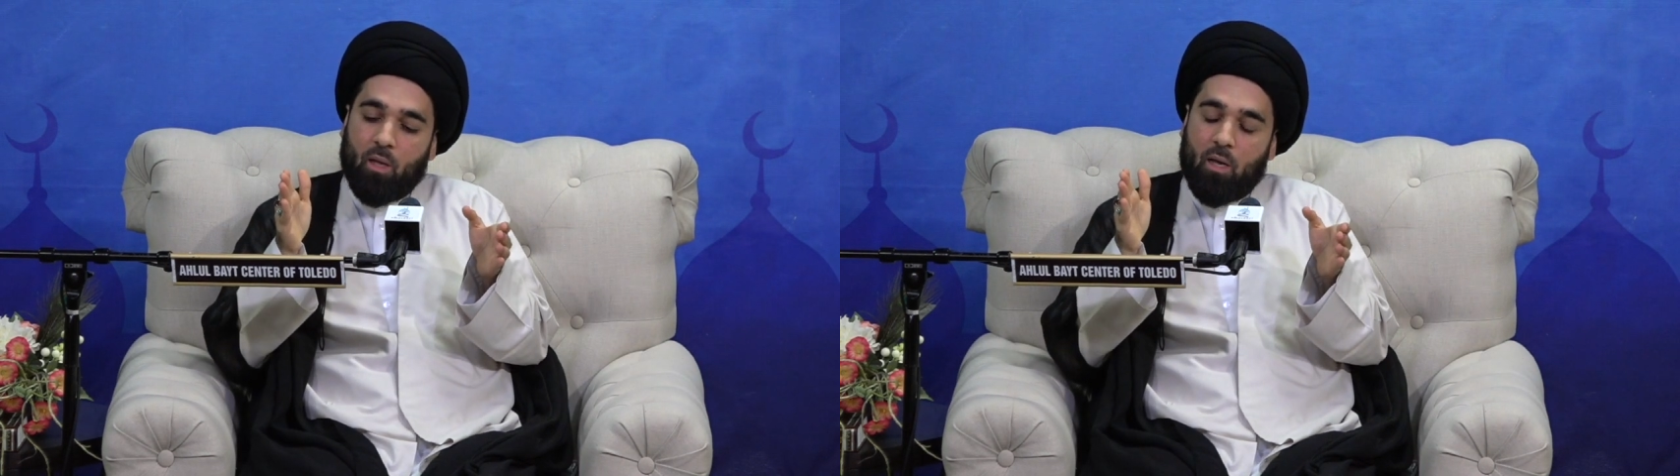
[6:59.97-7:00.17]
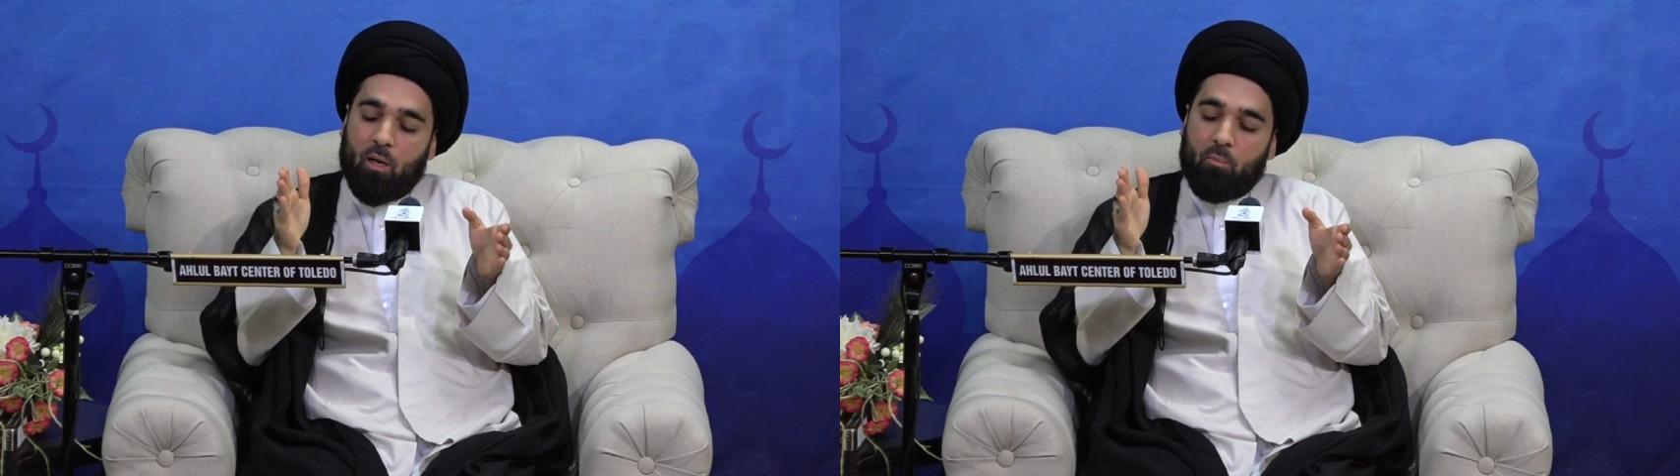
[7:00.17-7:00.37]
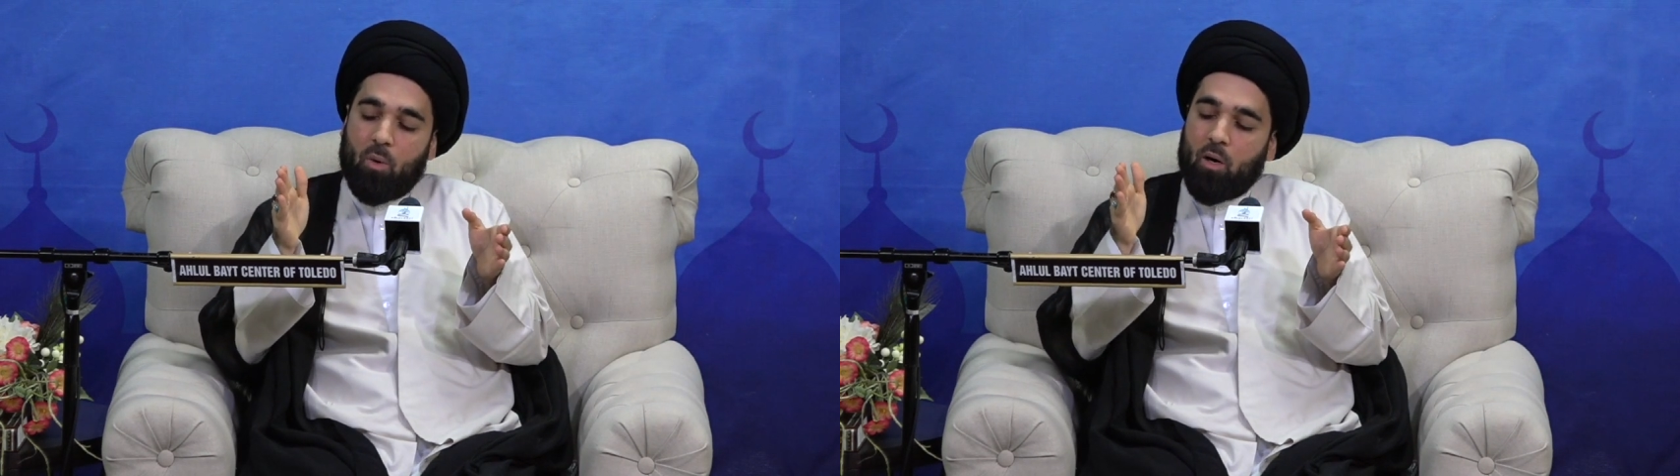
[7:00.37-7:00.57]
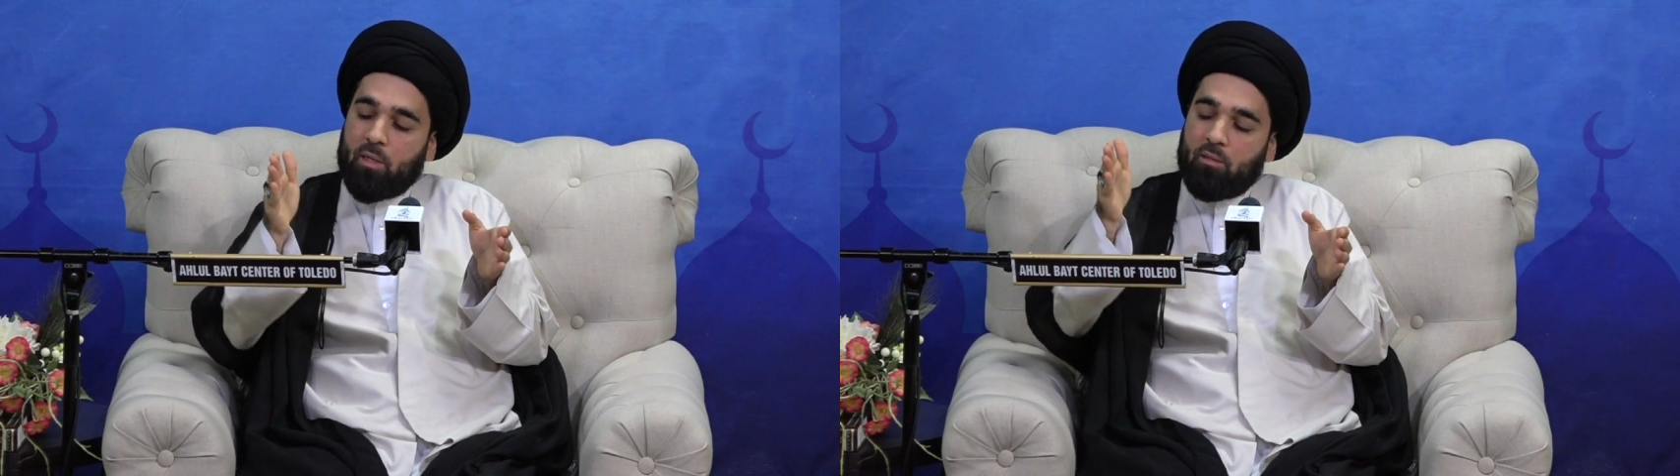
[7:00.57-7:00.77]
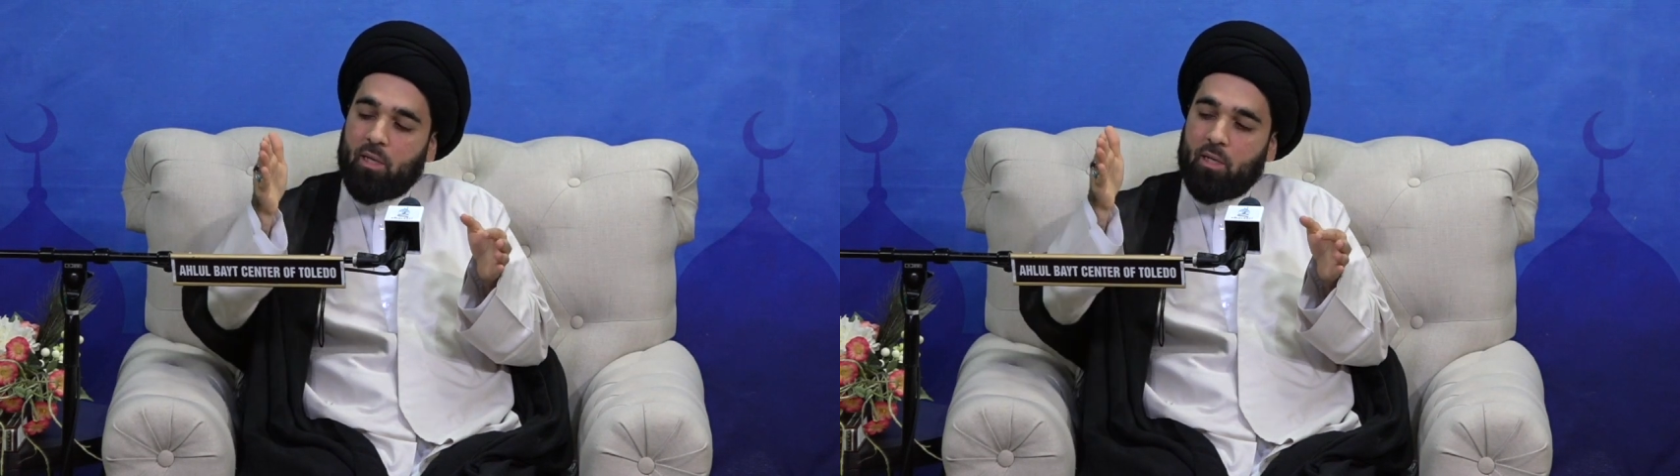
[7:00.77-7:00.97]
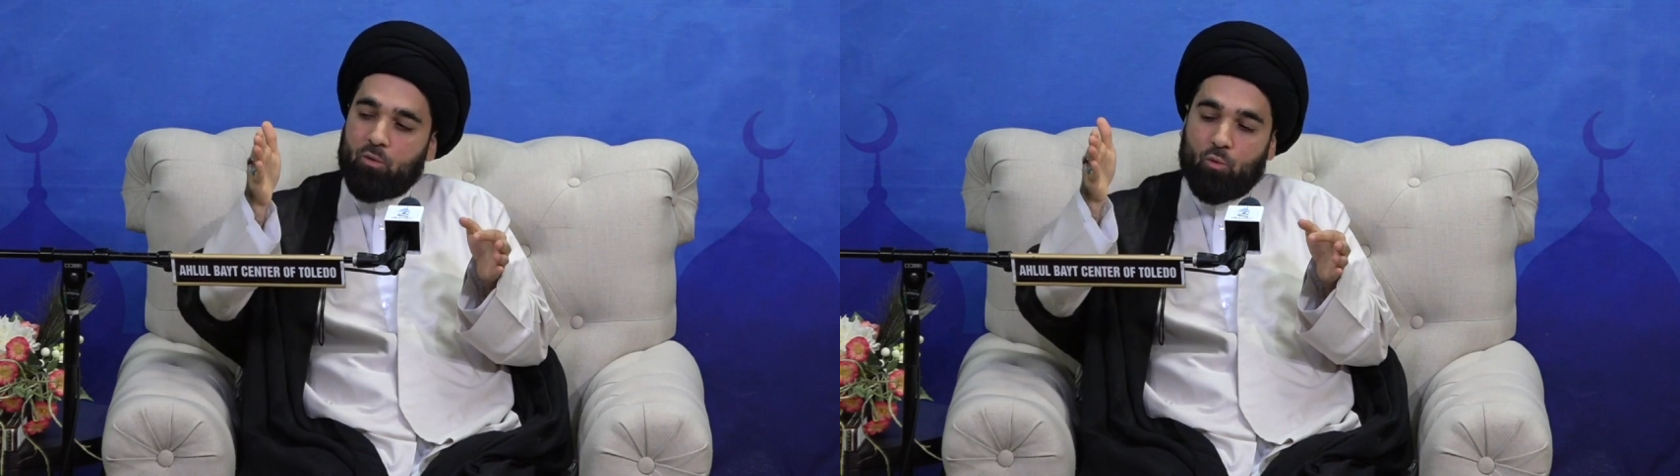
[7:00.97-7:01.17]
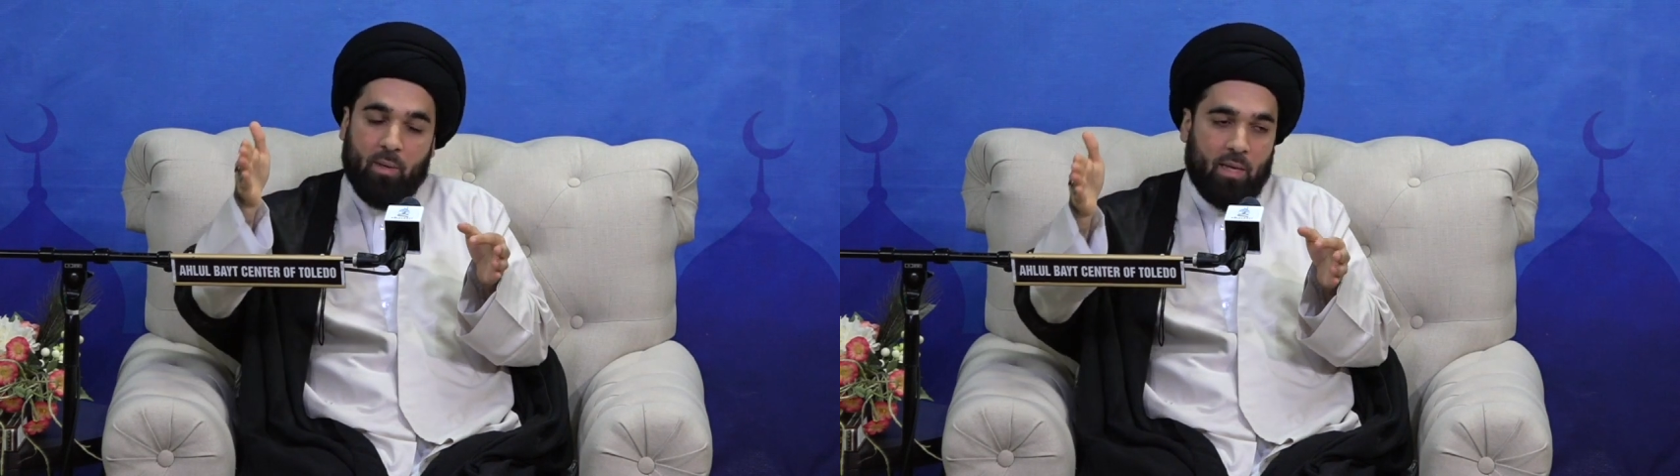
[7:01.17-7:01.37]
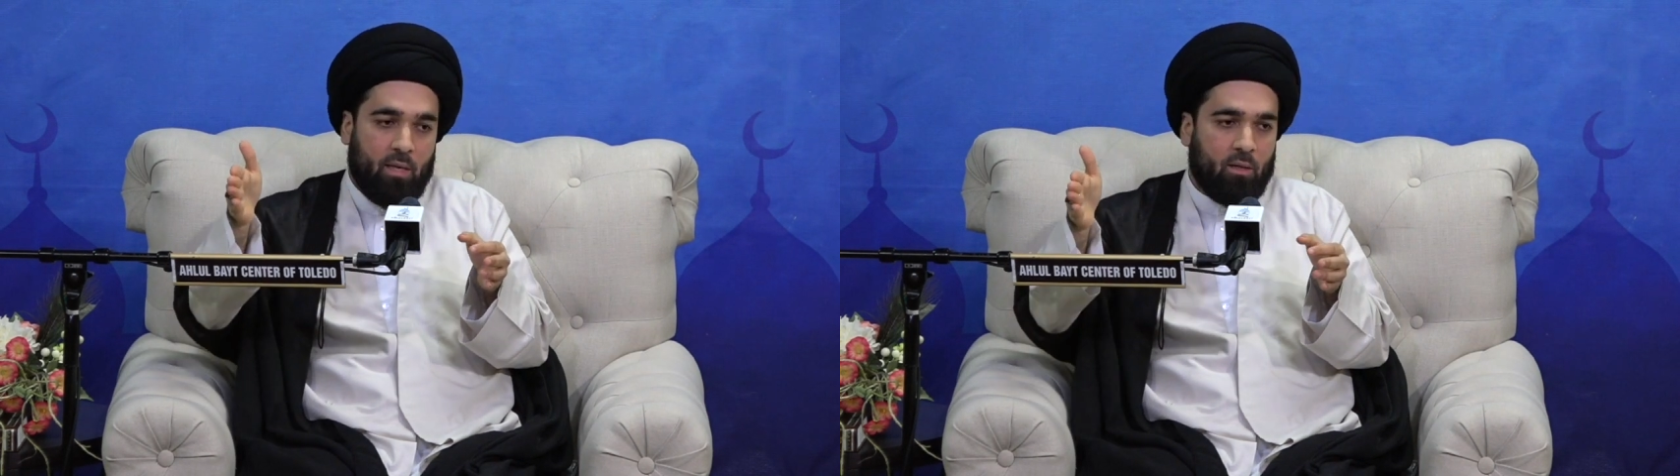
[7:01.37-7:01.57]
uh, modern day
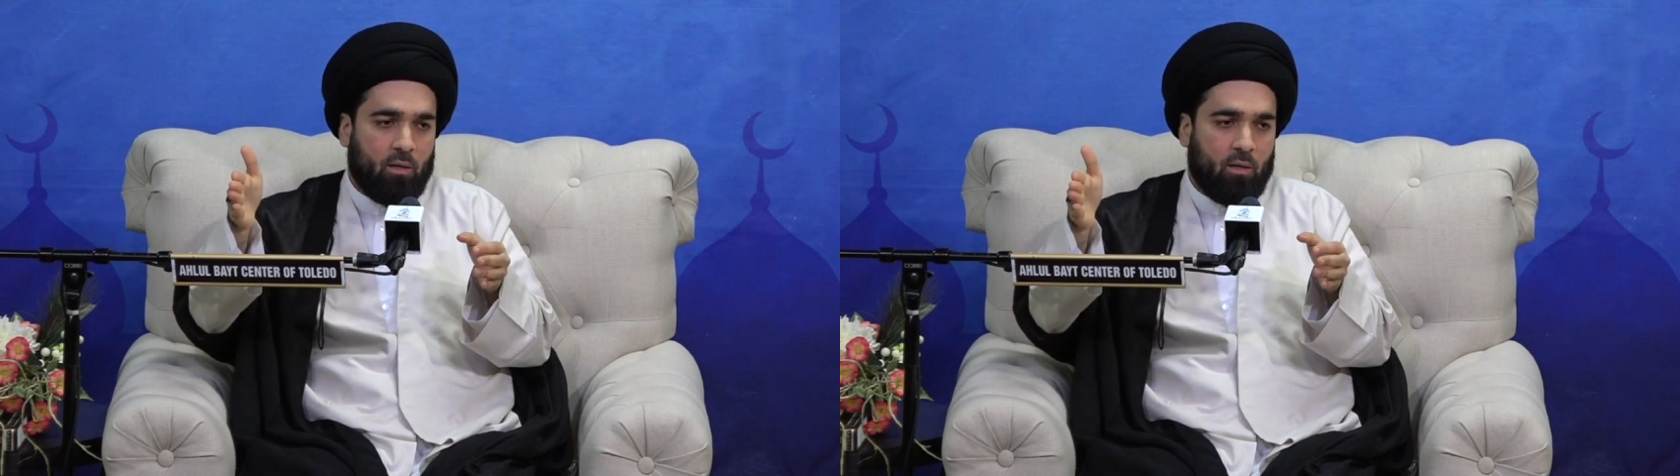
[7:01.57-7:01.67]
Zubair